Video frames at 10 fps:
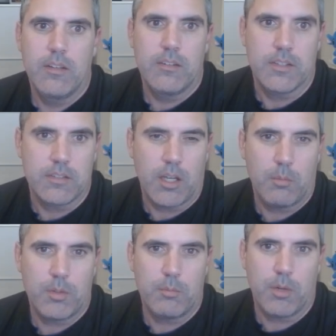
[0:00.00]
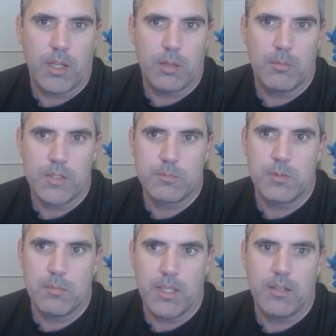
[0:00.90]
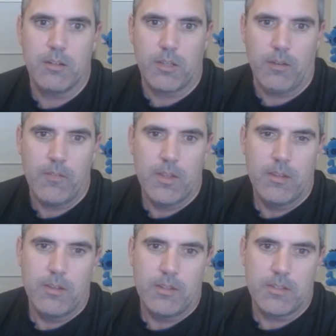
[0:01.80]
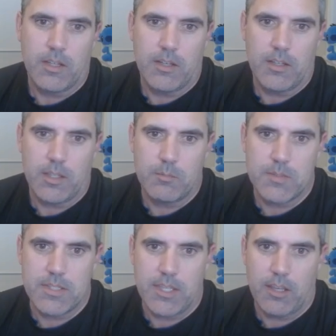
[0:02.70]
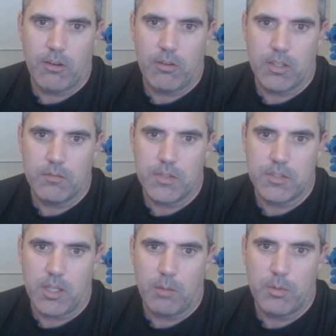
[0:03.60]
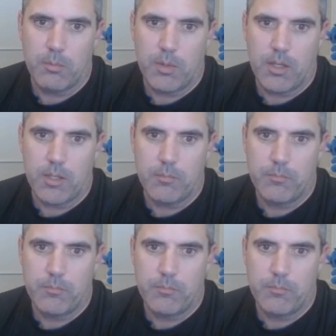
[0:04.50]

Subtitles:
The top and the bottom must be made, okay, times the area of the top and the bottom.